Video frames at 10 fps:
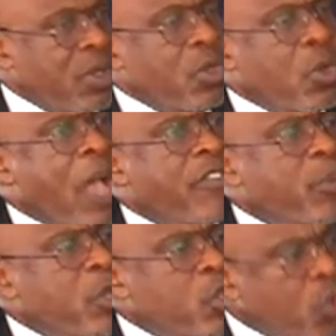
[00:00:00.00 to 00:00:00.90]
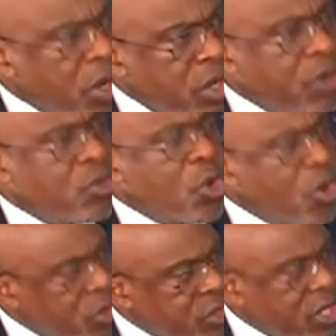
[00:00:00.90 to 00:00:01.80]
you have to be strong enough to
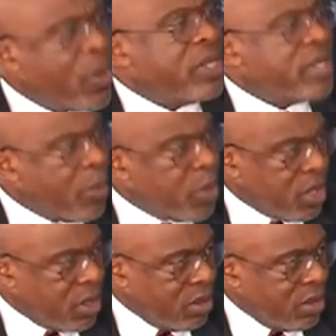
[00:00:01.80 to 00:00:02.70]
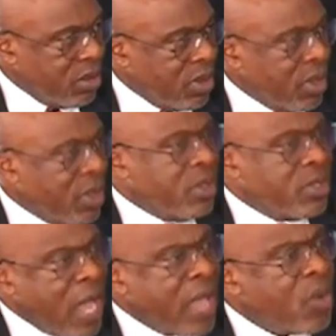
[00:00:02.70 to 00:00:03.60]
understand what is happening.
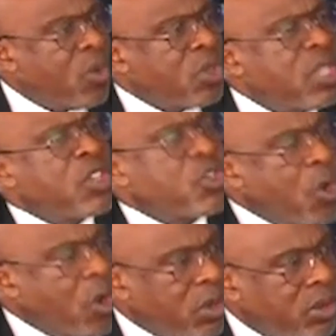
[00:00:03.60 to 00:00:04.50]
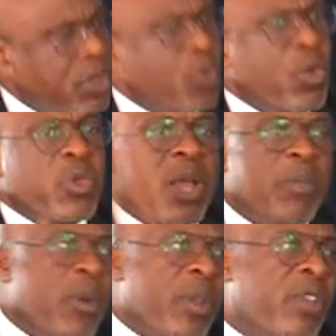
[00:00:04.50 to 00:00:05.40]
Tyre was not strong. He went to the
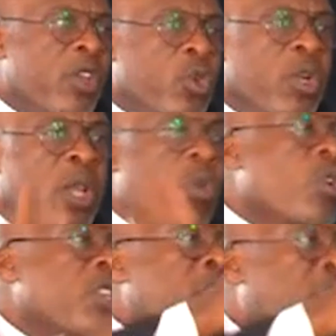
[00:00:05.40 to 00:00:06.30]
Americans and told them the whole thing is